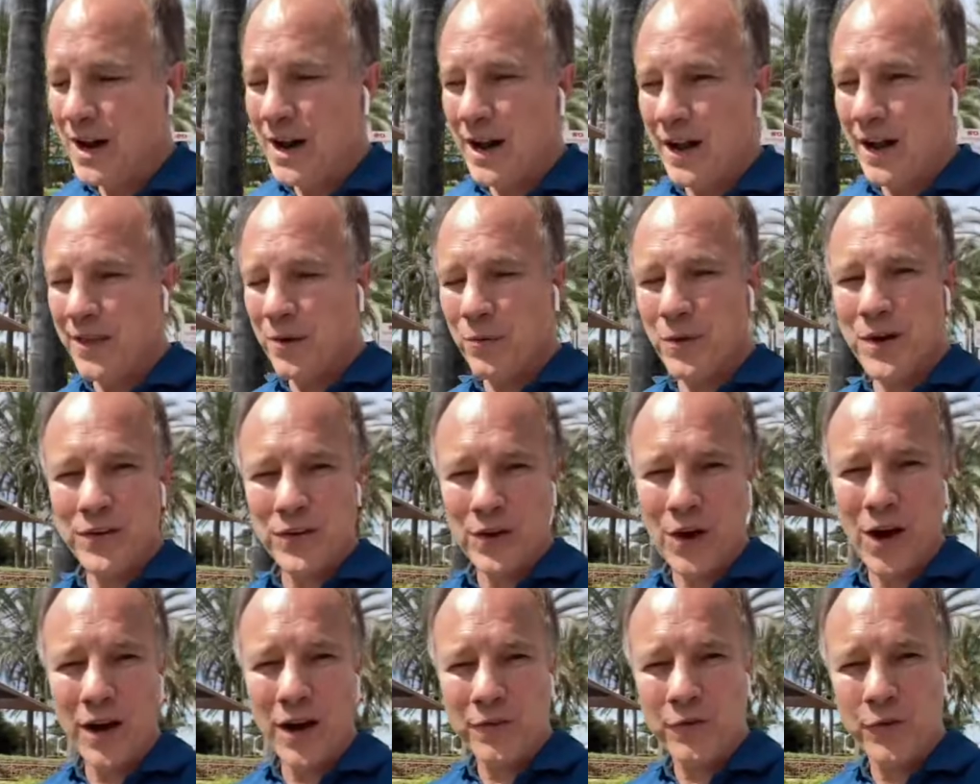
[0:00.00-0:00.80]
And then we
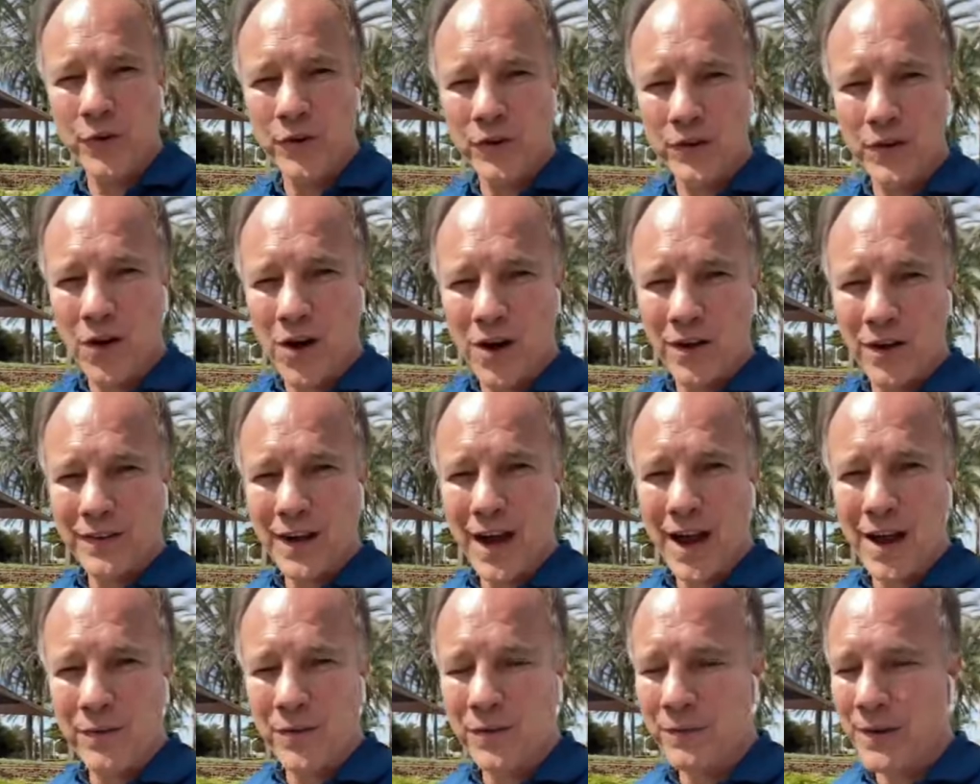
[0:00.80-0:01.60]
talked for a long
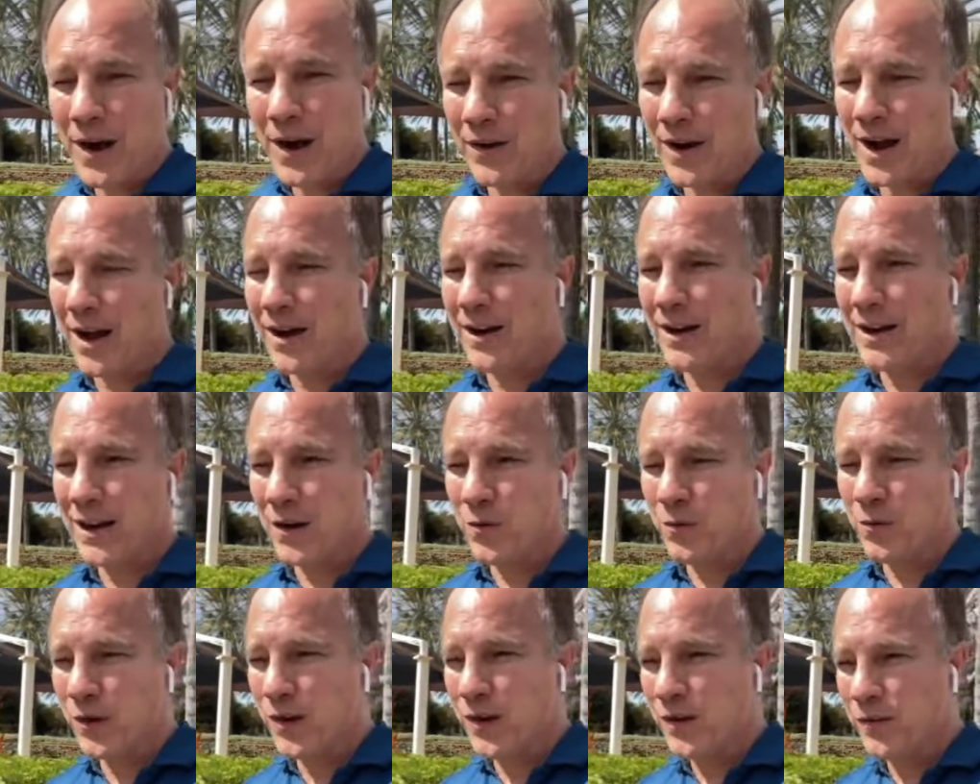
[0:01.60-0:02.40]
time about how to
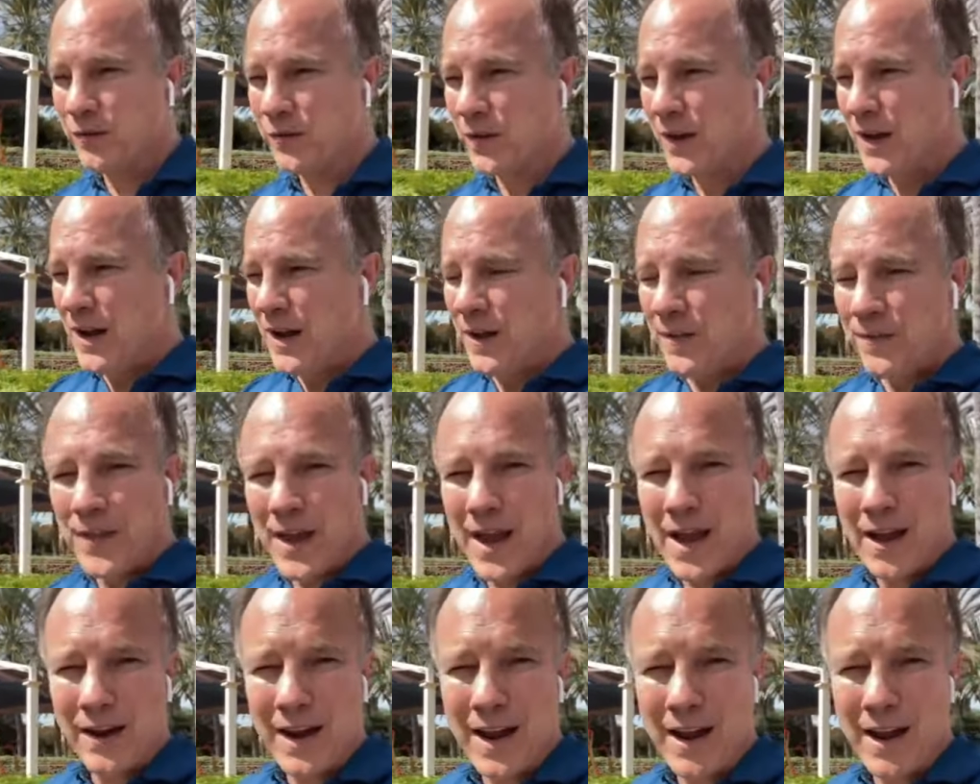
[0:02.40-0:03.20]
get rid of
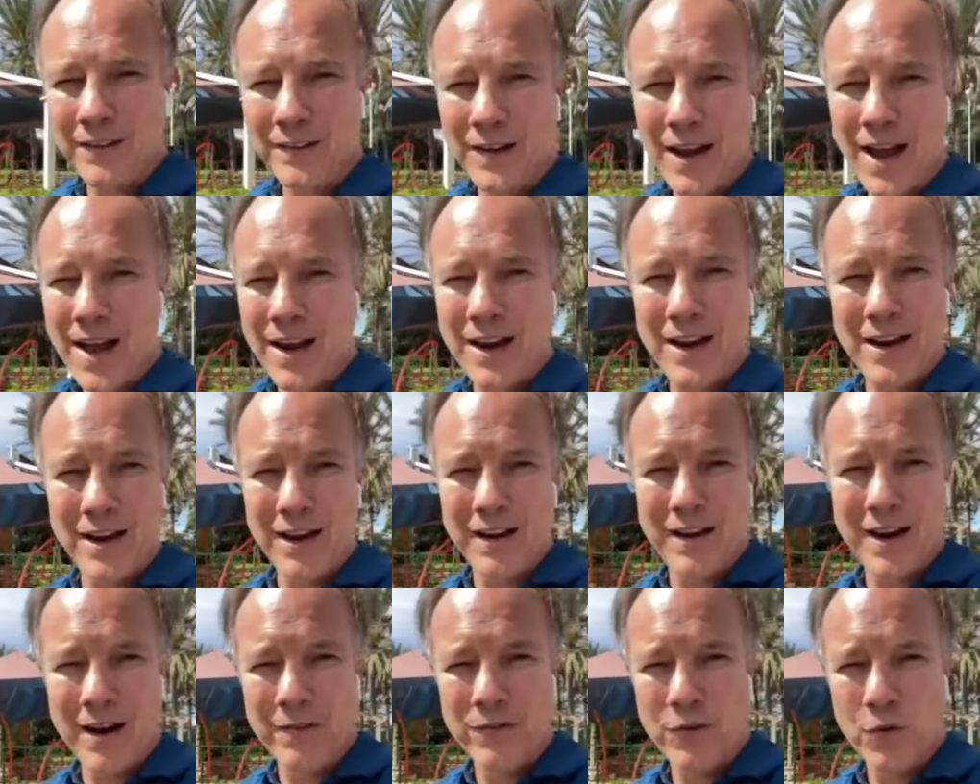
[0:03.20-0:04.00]
that anxiety and it
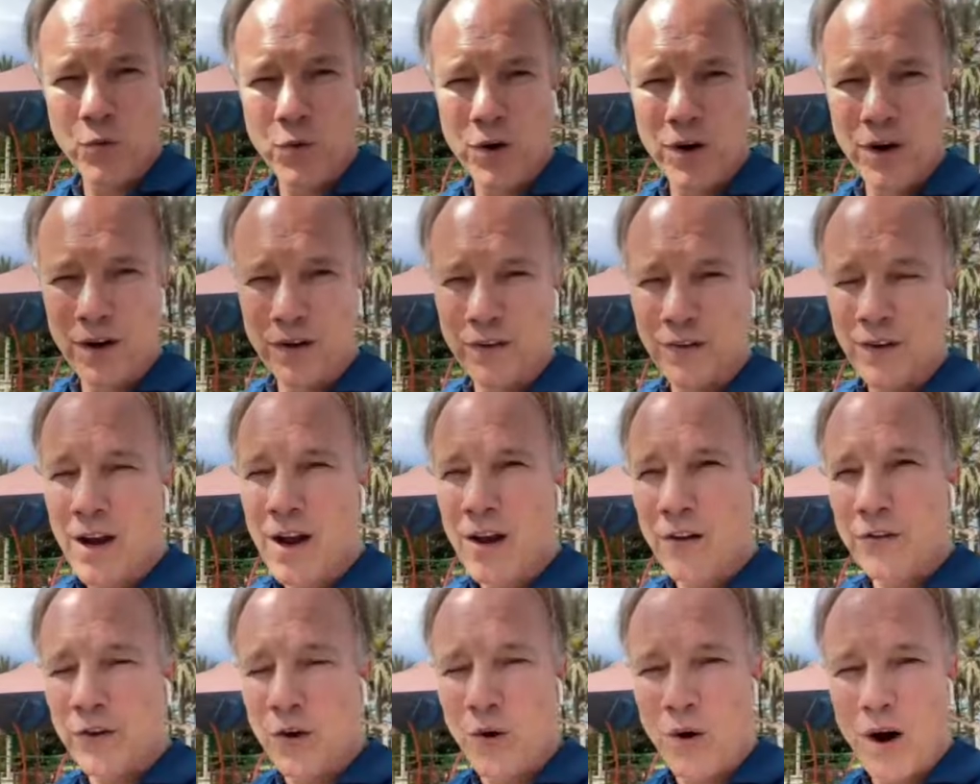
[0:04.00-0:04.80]
never worked.
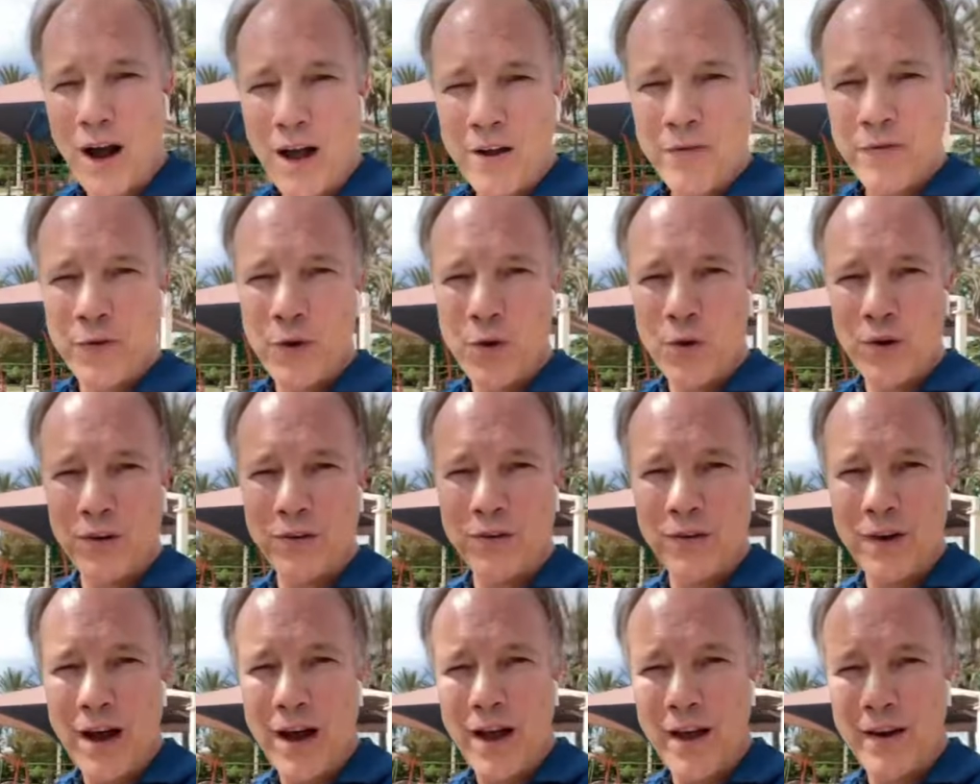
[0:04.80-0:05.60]
So I
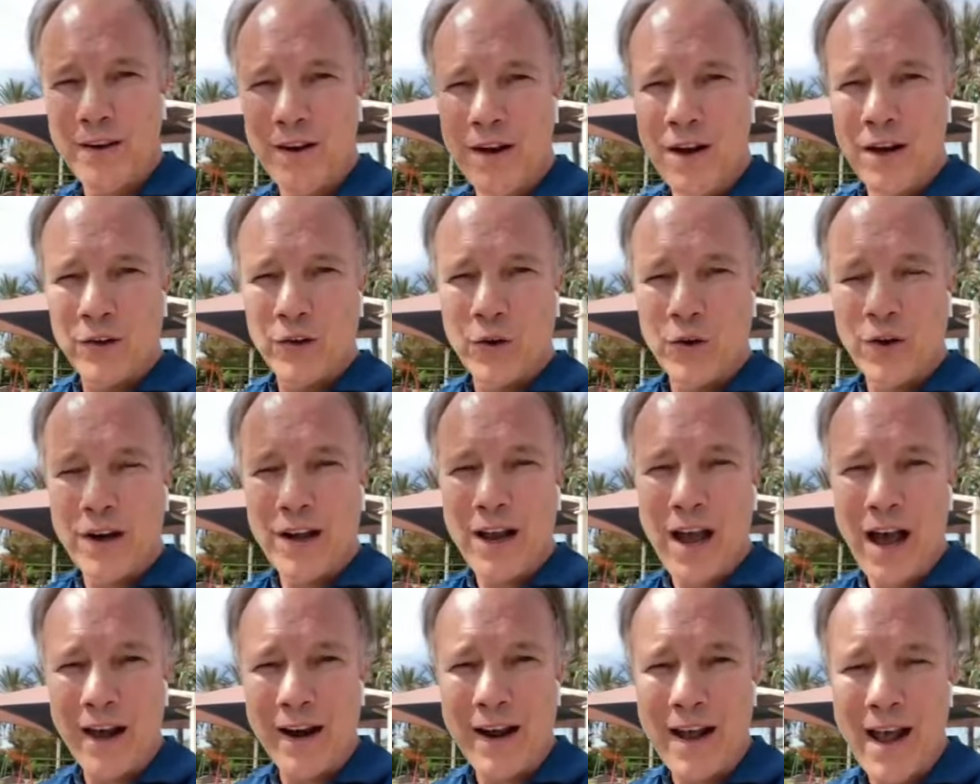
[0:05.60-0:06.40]
focused on learning
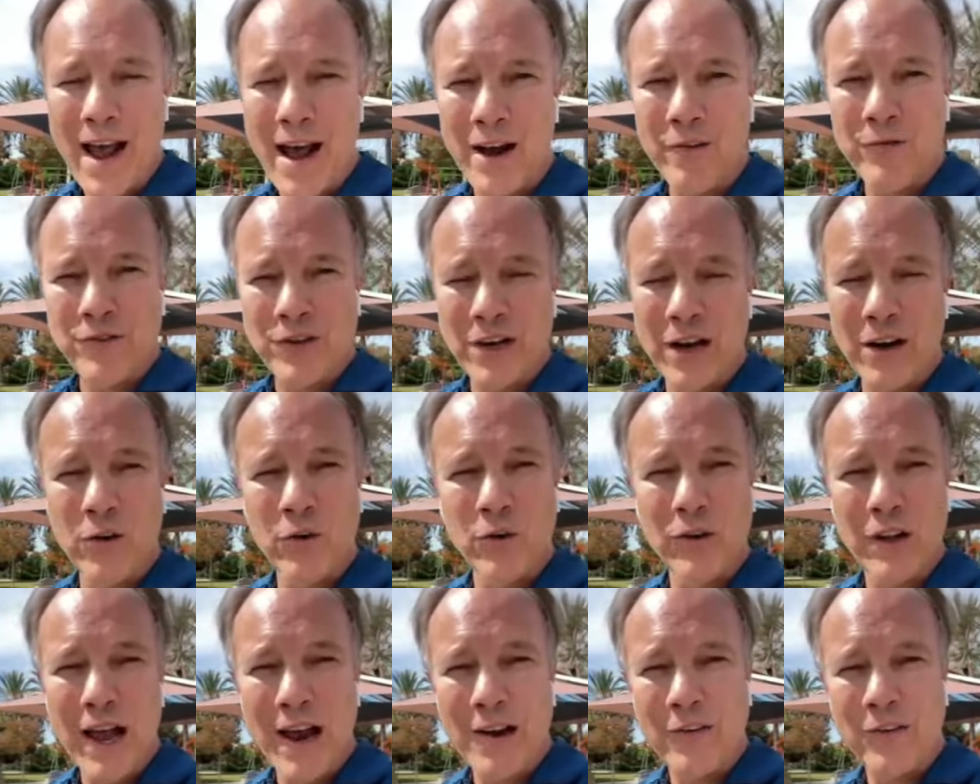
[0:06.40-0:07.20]
how to have
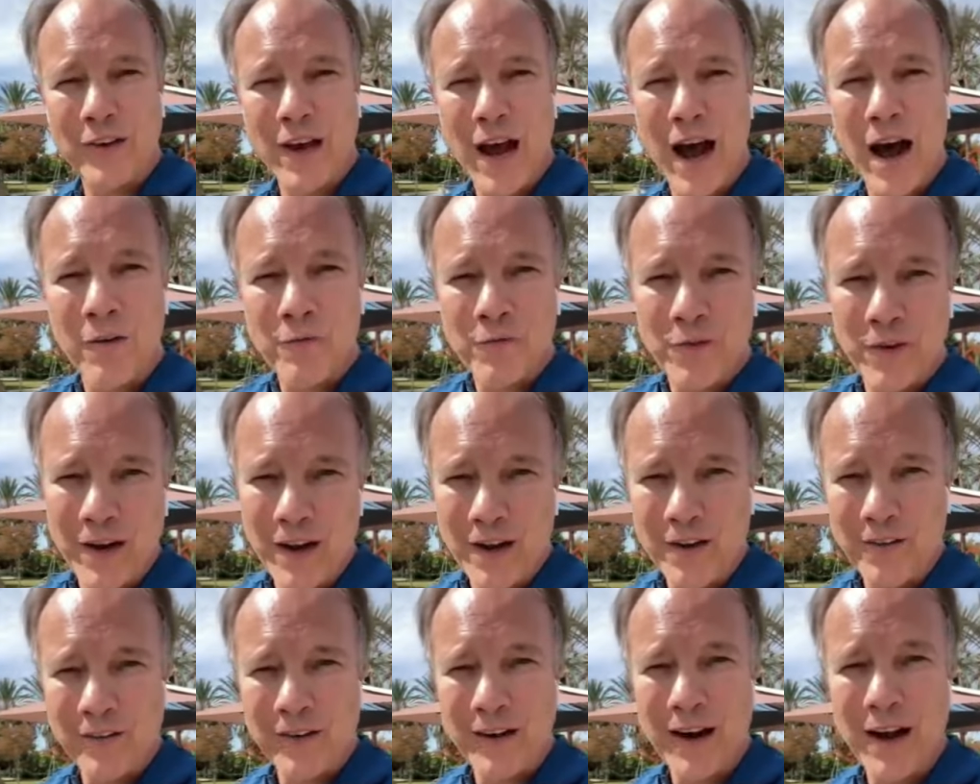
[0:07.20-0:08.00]
generalized
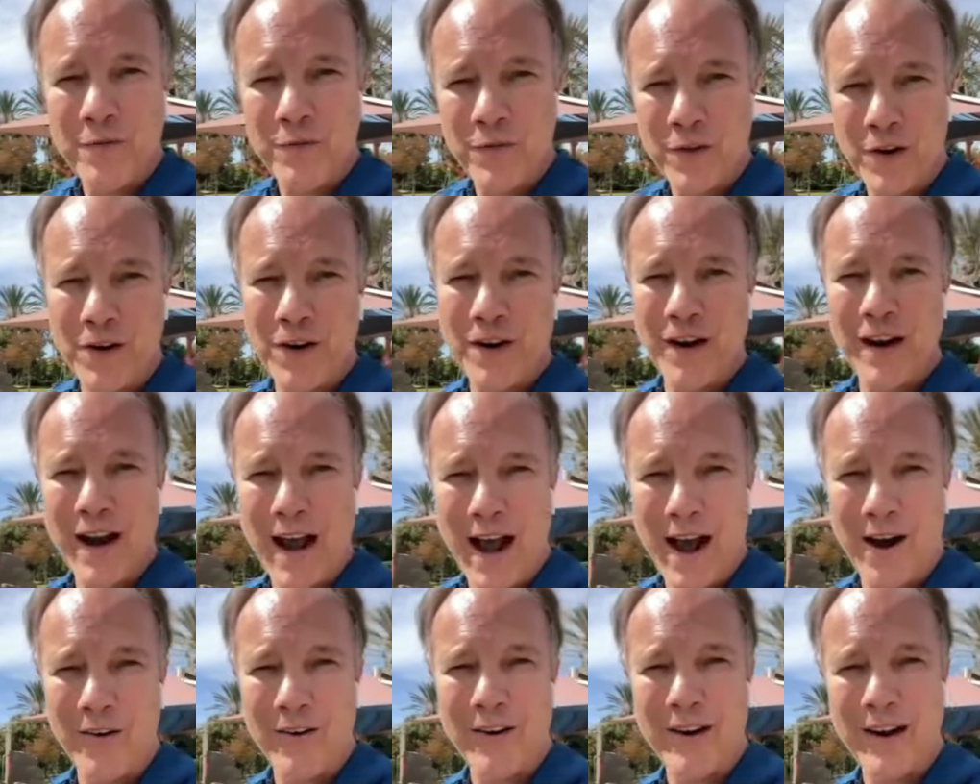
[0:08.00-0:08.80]
confidence and I figured it
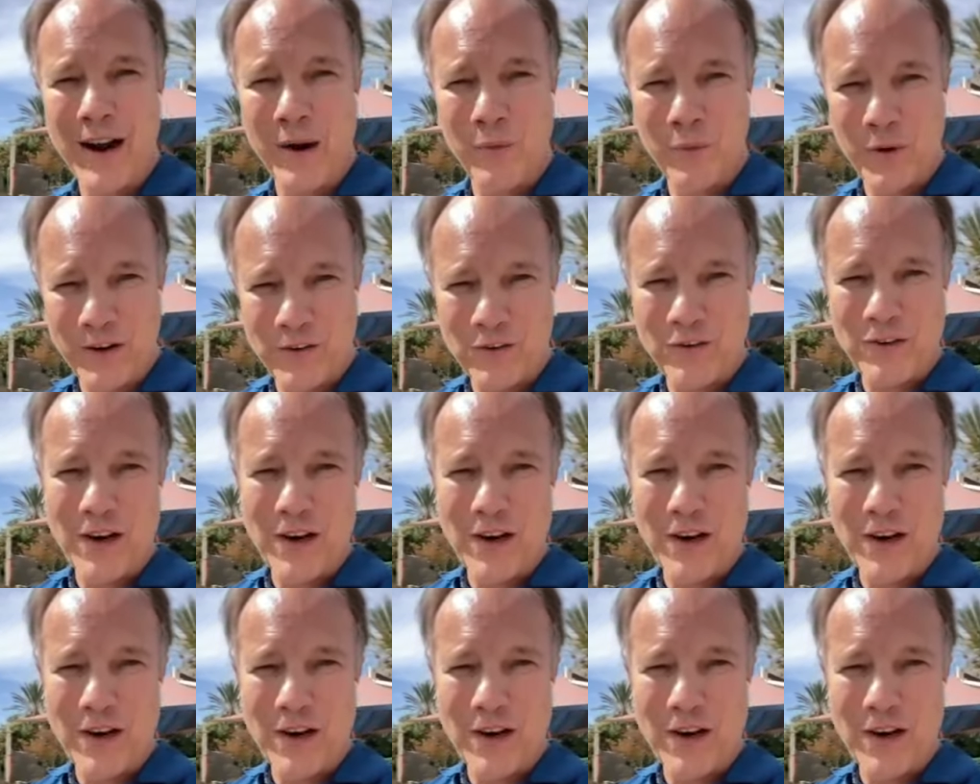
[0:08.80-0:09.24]
out and I want to